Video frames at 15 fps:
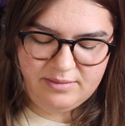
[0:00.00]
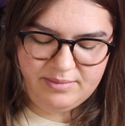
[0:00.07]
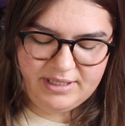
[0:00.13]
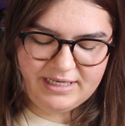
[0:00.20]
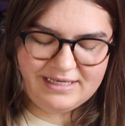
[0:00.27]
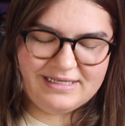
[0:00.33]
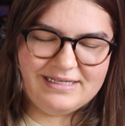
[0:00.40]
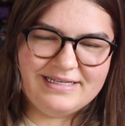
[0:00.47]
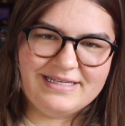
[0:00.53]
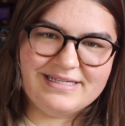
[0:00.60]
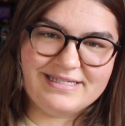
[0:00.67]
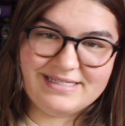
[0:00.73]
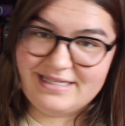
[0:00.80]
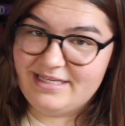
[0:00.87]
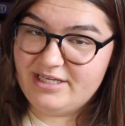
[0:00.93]

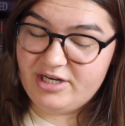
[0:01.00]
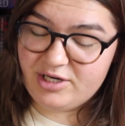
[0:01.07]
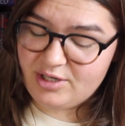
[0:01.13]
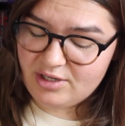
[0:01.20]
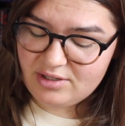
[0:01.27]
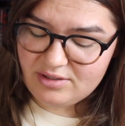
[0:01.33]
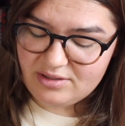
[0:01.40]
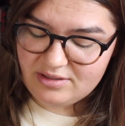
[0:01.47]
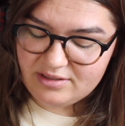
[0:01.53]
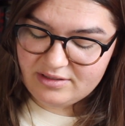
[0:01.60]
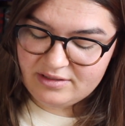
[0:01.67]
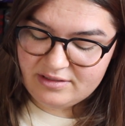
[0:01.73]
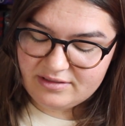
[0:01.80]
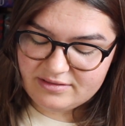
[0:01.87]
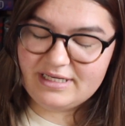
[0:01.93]
because your
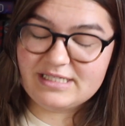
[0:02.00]
girl,